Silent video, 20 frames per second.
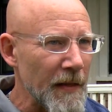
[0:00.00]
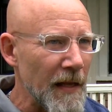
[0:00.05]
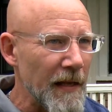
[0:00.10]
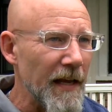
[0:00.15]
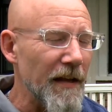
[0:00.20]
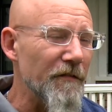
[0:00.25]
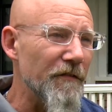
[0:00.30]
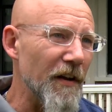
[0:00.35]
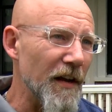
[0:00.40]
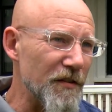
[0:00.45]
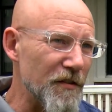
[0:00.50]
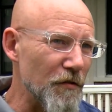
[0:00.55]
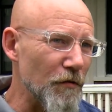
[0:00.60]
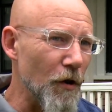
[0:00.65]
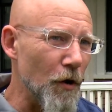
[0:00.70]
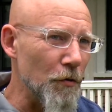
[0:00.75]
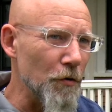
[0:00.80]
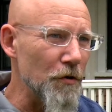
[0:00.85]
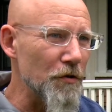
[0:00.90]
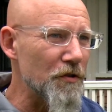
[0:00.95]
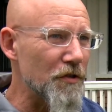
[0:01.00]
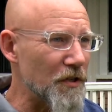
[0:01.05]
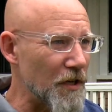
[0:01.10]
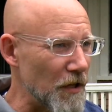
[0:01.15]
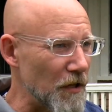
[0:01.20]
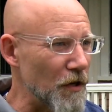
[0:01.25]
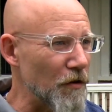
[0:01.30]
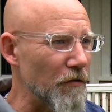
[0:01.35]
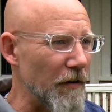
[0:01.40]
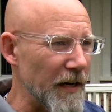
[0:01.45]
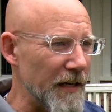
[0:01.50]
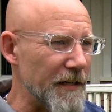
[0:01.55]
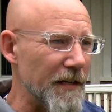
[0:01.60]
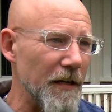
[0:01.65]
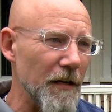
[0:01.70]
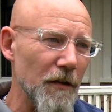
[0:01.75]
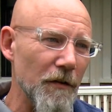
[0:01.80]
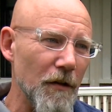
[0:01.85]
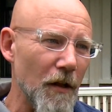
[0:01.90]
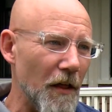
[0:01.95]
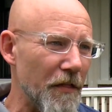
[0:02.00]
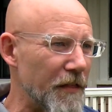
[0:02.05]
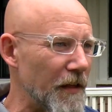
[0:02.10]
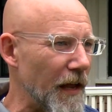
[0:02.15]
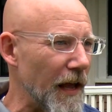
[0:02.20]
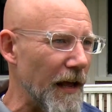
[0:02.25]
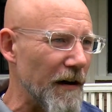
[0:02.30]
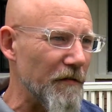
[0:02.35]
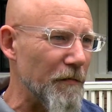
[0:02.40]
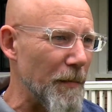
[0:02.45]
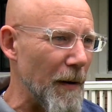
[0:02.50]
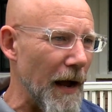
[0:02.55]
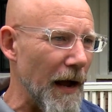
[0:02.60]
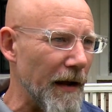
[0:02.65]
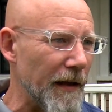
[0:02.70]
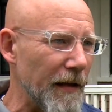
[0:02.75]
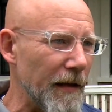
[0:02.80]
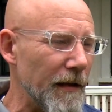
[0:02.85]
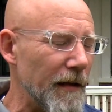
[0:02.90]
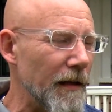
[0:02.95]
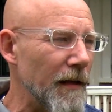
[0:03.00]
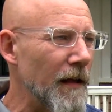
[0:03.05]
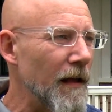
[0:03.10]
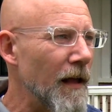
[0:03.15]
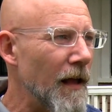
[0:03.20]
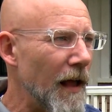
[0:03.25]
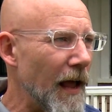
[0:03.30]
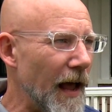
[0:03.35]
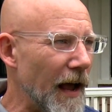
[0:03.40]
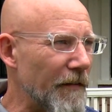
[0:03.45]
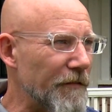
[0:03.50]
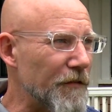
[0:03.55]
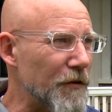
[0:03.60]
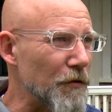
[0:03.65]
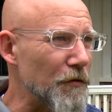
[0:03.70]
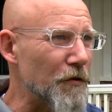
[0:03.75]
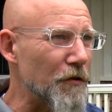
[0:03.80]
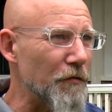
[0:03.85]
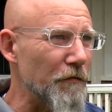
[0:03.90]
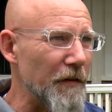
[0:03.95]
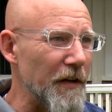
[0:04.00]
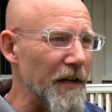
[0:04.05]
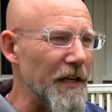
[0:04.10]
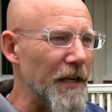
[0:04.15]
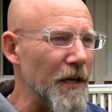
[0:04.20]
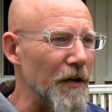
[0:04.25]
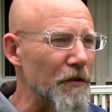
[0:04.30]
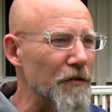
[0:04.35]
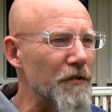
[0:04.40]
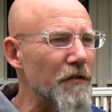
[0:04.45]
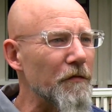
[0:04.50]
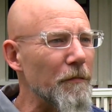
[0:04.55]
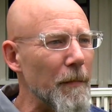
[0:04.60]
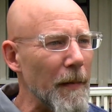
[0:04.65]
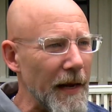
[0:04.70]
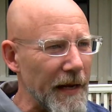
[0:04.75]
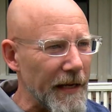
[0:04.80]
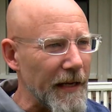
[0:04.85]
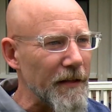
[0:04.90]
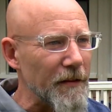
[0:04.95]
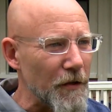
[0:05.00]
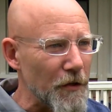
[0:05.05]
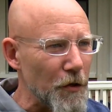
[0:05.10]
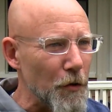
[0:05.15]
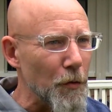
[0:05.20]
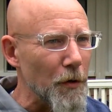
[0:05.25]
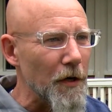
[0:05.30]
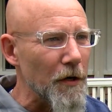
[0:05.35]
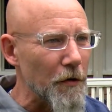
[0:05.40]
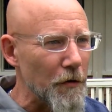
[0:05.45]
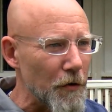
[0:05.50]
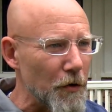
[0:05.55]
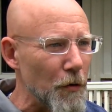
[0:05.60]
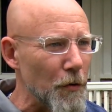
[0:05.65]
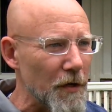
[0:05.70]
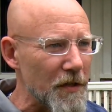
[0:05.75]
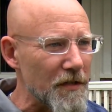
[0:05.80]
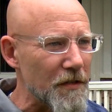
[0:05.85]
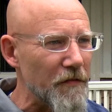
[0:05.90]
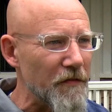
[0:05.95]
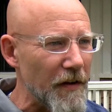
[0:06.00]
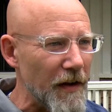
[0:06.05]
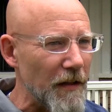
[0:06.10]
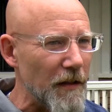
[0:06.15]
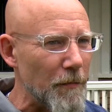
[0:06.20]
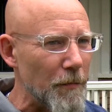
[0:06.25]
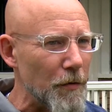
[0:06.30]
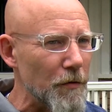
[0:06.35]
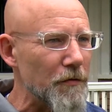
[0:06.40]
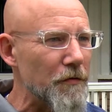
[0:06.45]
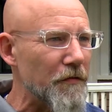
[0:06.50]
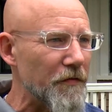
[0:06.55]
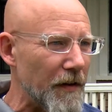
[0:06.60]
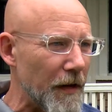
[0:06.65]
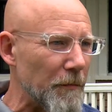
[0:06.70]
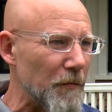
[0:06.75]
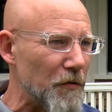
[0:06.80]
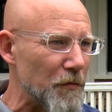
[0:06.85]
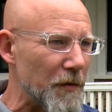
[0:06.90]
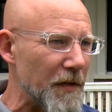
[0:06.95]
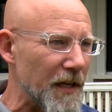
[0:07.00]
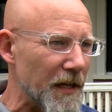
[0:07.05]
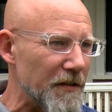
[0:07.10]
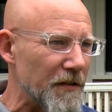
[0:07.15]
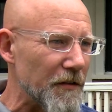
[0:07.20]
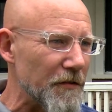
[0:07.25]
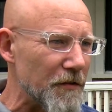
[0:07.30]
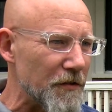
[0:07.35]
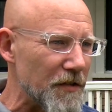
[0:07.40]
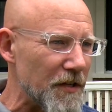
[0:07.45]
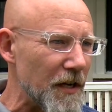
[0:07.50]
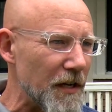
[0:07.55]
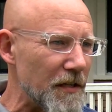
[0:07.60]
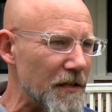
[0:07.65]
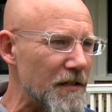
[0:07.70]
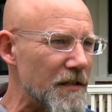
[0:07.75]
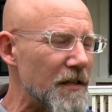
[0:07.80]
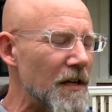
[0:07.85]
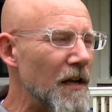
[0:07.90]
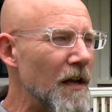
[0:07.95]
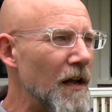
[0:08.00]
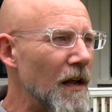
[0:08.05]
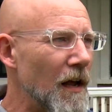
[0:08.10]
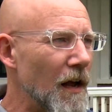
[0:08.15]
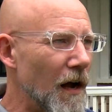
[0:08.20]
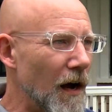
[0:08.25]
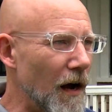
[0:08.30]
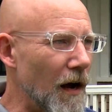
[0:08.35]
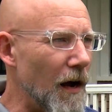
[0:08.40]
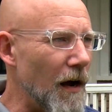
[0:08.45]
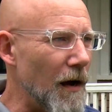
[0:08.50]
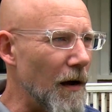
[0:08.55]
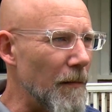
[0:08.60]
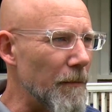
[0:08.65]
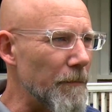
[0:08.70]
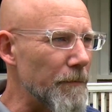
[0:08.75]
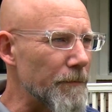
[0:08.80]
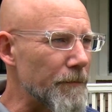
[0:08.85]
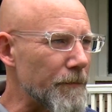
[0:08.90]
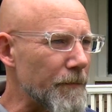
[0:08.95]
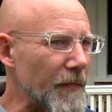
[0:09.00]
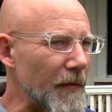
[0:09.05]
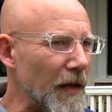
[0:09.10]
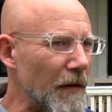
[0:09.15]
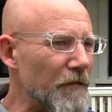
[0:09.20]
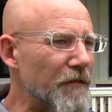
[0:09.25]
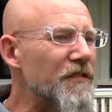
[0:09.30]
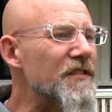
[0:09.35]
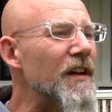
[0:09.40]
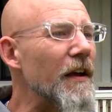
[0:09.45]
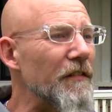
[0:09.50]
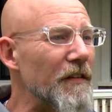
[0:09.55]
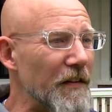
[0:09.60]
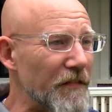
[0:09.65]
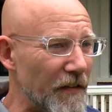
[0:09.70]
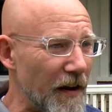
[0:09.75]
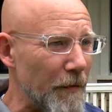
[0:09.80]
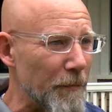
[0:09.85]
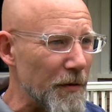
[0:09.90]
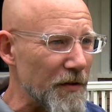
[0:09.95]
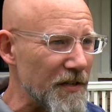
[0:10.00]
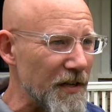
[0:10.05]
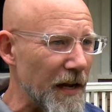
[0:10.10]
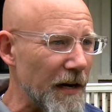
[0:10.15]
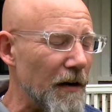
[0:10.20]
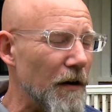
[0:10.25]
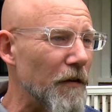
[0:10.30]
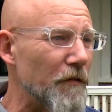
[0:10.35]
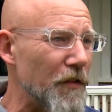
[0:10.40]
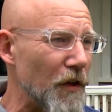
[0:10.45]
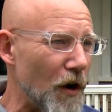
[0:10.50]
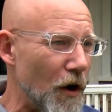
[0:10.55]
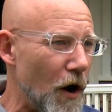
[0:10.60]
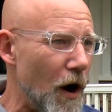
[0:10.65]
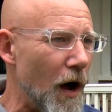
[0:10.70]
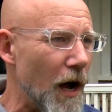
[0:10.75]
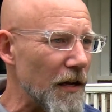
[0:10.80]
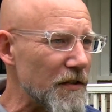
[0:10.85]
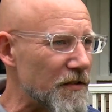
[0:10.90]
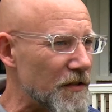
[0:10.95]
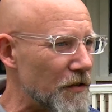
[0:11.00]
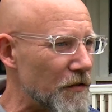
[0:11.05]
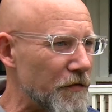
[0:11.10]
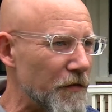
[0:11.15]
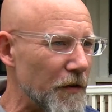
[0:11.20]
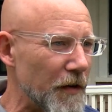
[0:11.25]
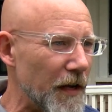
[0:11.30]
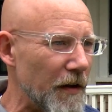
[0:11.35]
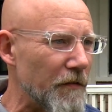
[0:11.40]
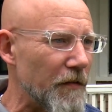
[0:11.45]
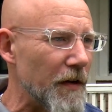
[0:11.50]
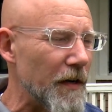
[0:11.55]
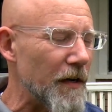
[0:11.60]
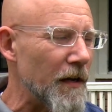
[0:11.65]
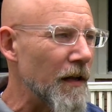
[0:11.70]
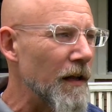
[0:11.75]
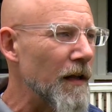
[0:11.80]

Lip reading: Investor owners, still a great deal, nothing out of pocket. After 3 years of making the unit or units available to families with kids under 6, 75% of the cost is forgiven.